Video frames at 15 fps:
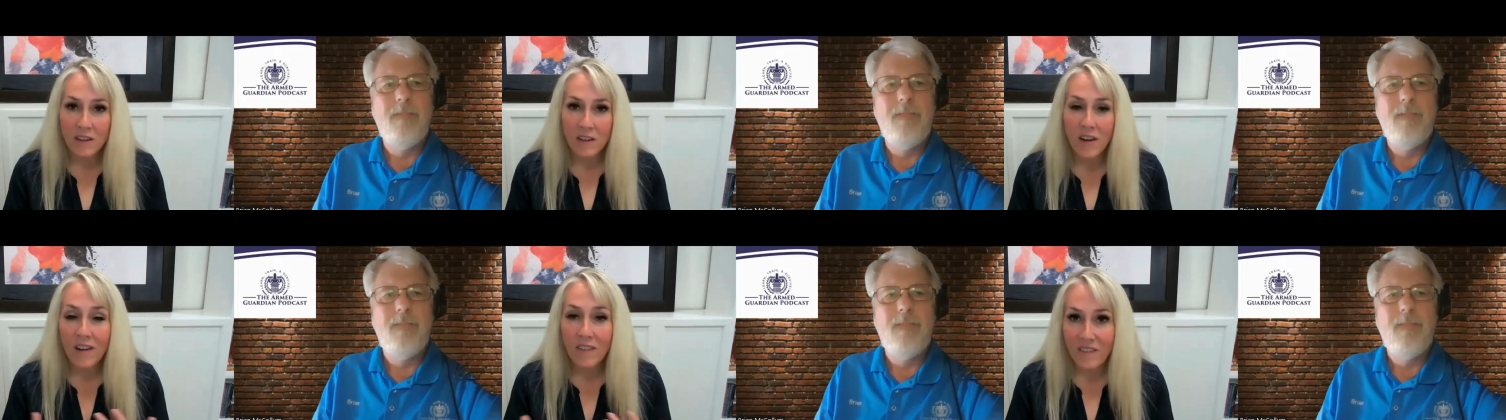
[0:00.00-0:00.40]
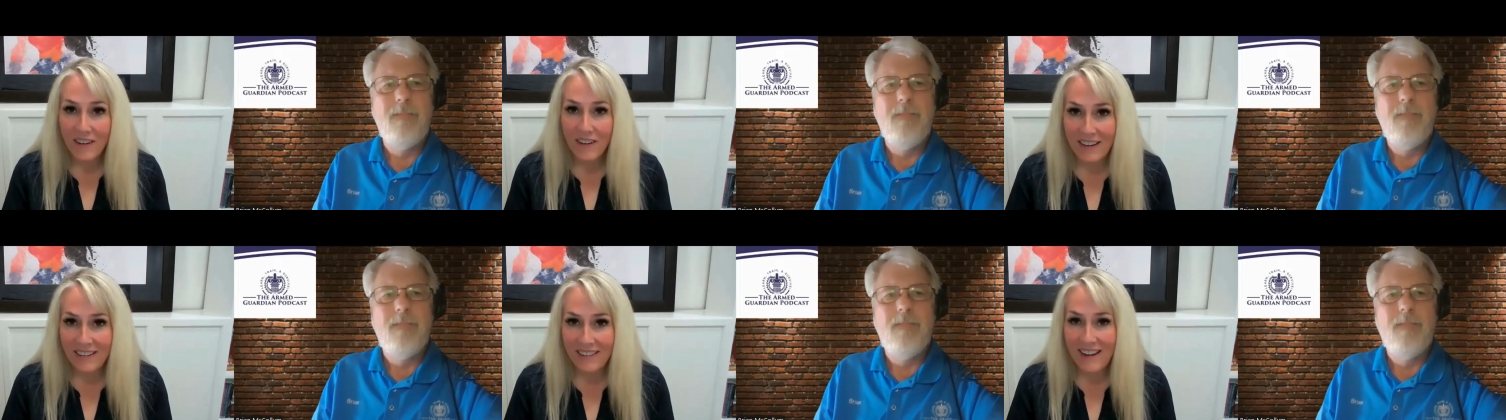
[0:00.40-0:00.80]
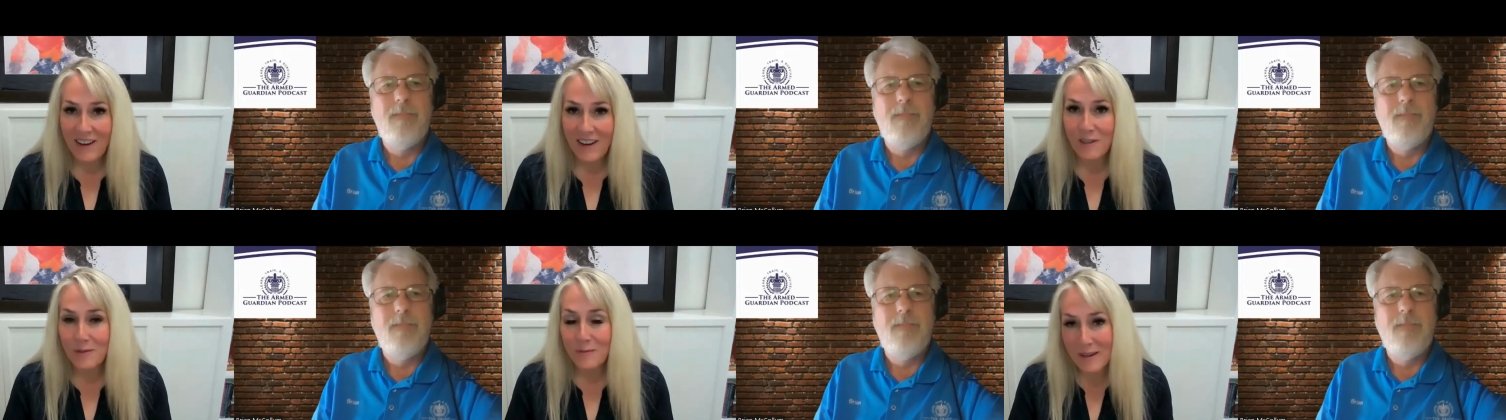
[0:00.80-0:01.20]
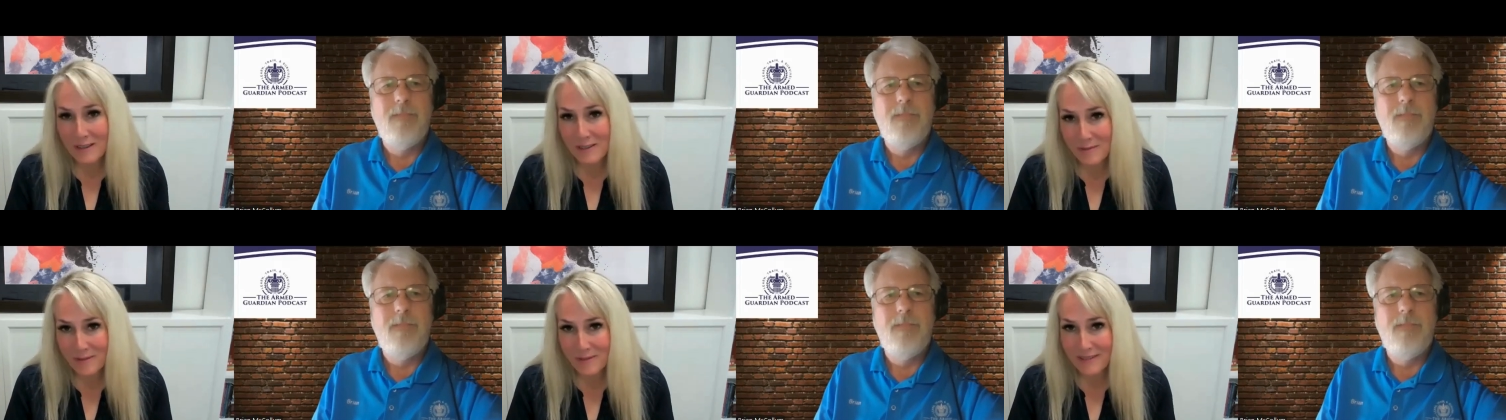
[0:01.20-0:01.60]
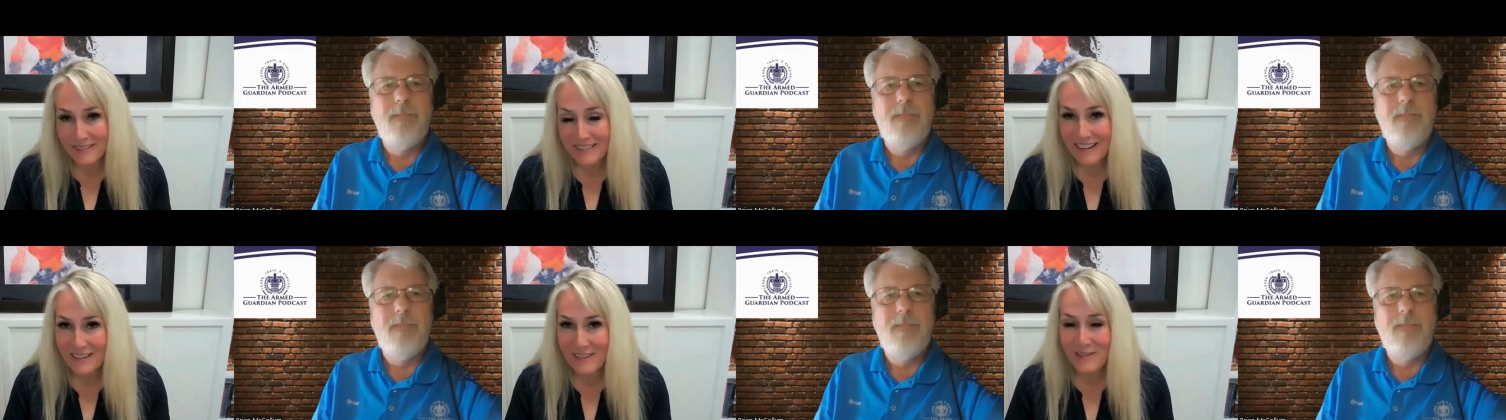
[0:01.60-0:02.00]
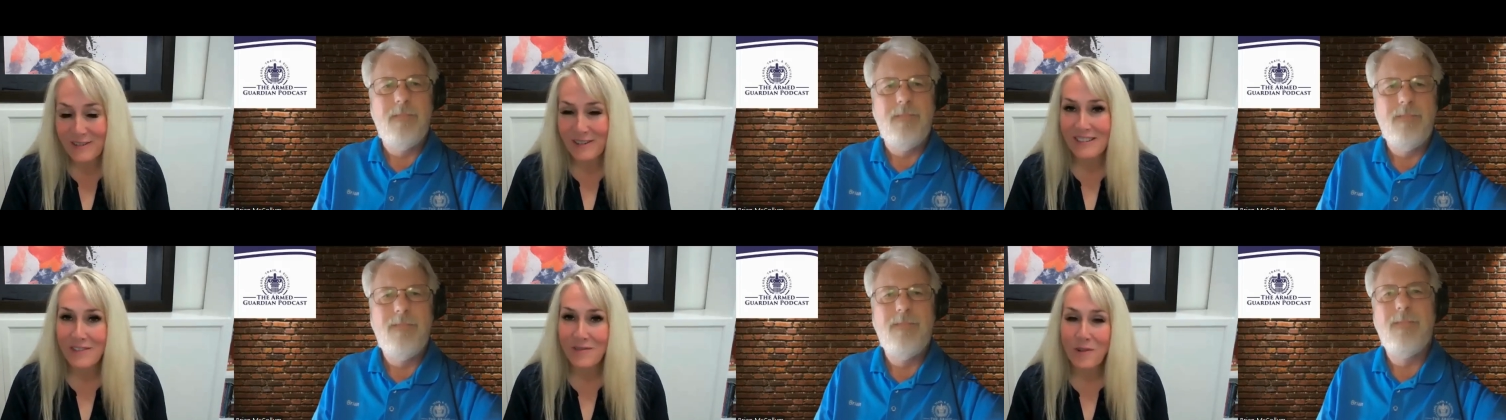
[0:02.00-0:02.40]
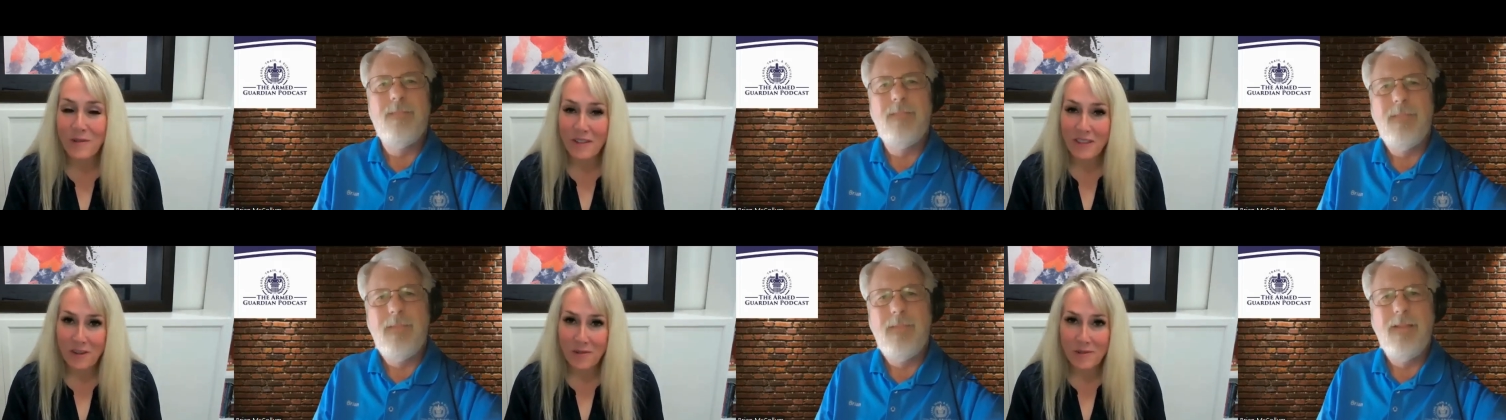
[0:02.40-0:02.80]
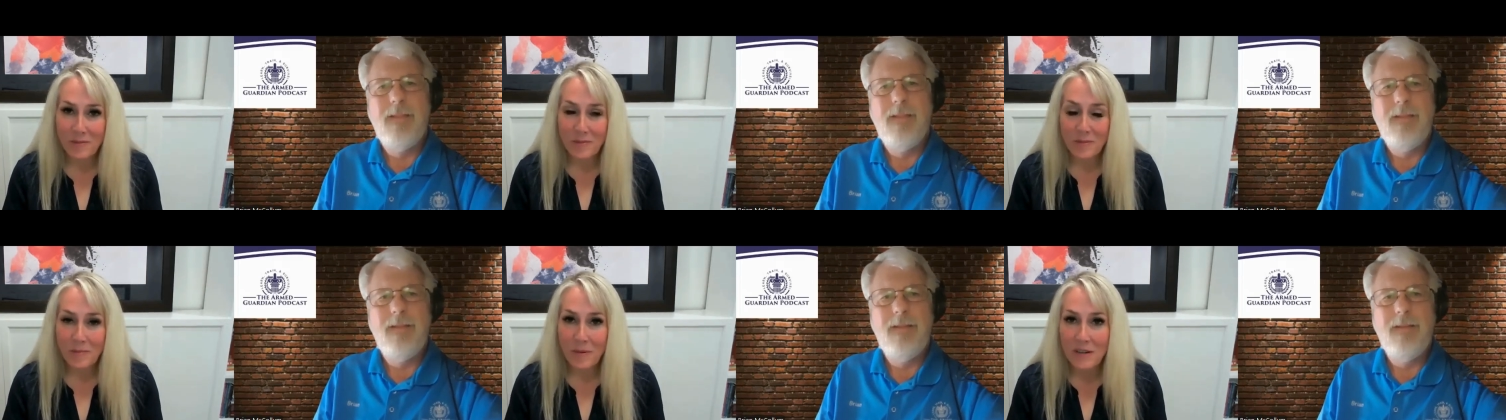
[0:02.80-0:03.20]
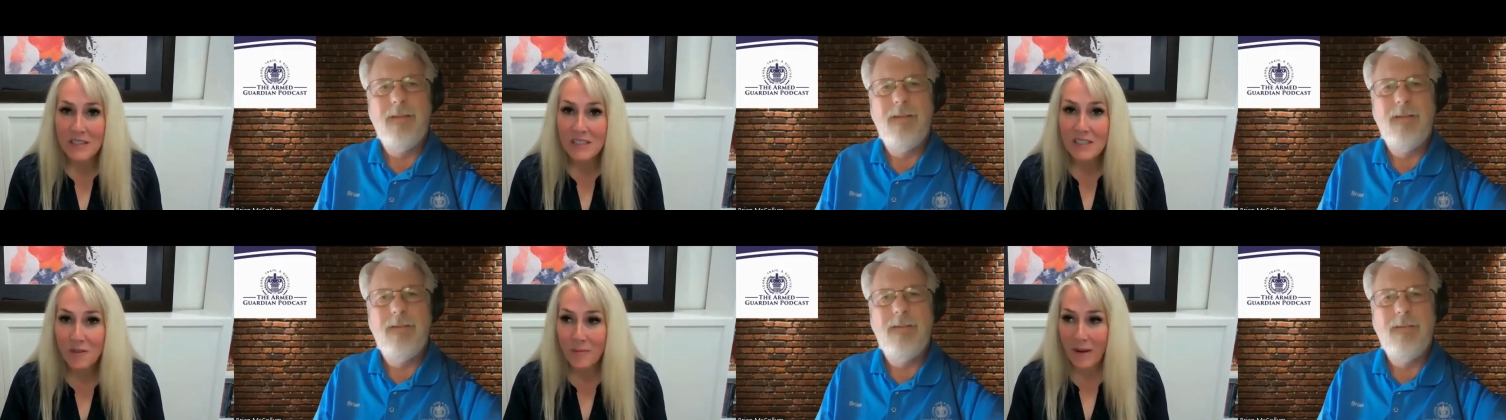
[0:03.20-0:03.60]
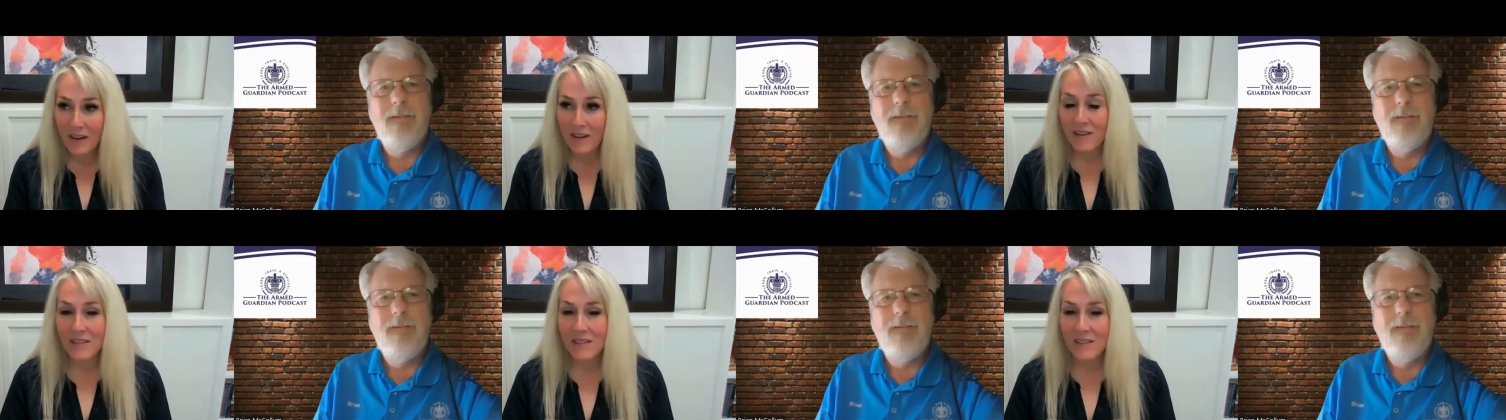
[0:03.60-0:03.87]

Speaker 1: confident and responsible gun owners that we want them to participate in